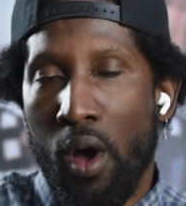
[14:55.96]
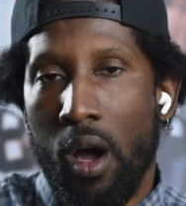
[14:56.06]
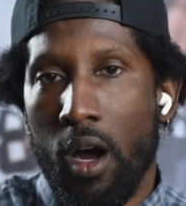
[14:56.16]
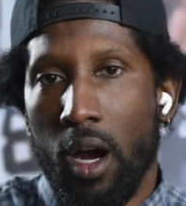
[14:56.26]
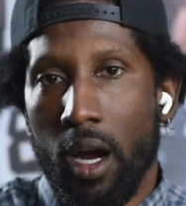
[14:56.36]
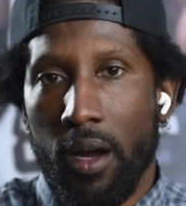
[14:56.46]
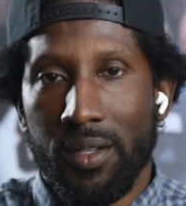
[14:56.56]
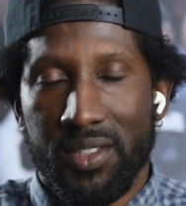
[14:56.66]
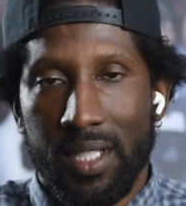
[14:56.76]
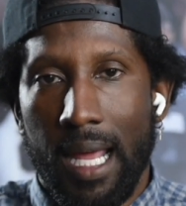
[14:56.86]
are
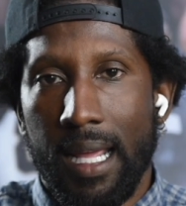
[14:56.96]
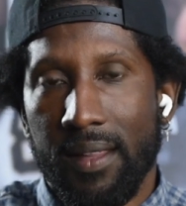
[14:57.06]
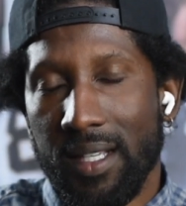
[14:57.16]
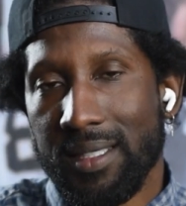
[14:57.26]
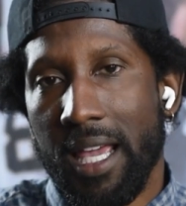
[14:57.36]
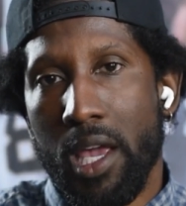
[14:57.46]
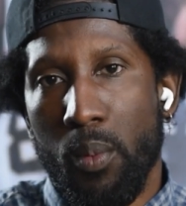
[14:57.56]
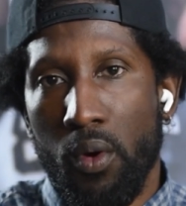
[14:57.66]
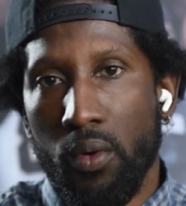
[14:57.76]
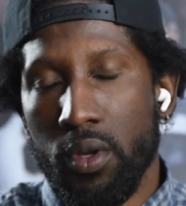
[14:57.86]
setting the
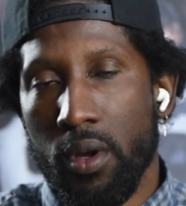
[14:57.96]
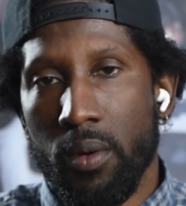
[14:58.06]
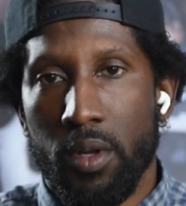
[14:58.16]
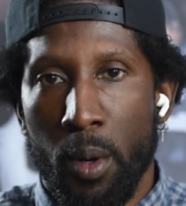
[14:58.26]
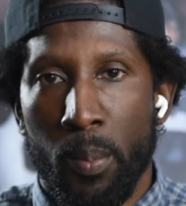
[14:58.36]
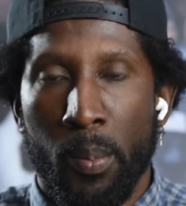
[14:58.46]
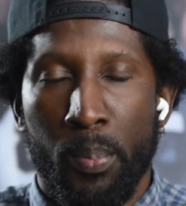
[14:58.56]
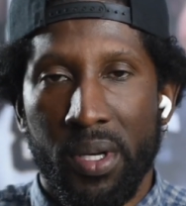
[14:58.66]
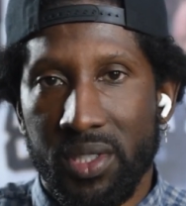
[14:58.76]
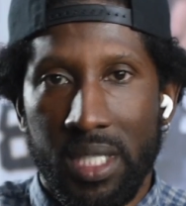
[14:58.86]
table. You're
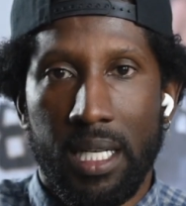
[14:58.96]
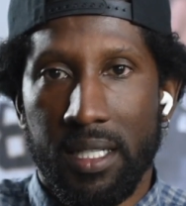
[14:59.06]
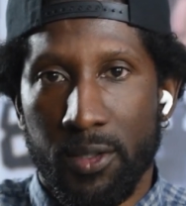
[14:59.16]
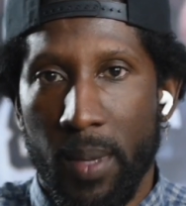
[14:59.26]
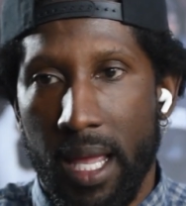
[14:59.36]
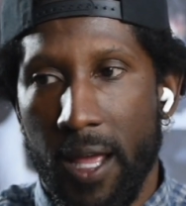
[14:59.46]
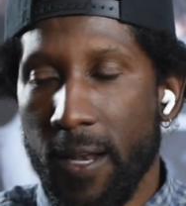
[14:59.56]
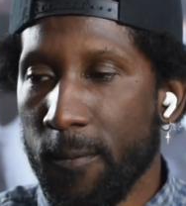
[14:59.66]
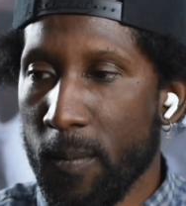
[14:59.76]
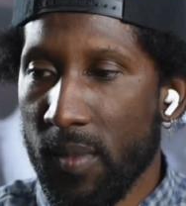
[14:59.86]
pushing this
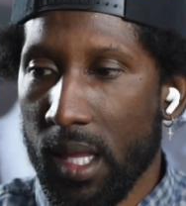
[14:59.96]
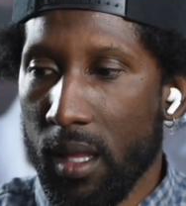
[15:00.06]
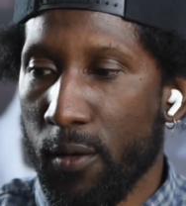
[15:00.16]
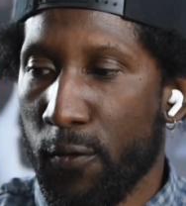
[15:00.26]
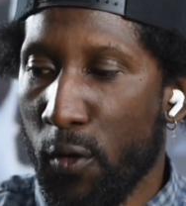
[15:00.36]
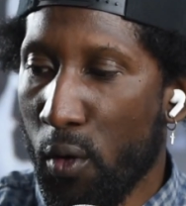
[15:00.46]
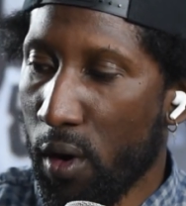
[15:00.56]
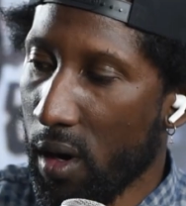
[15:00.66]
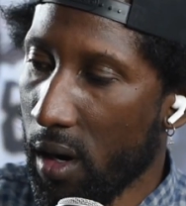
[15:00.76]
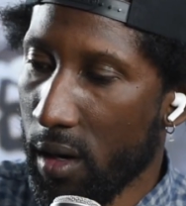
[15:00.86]
man,
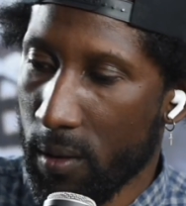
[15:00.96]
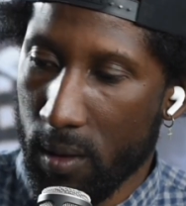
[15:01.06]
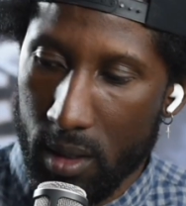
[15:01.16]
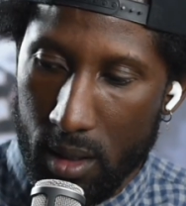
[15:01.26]
for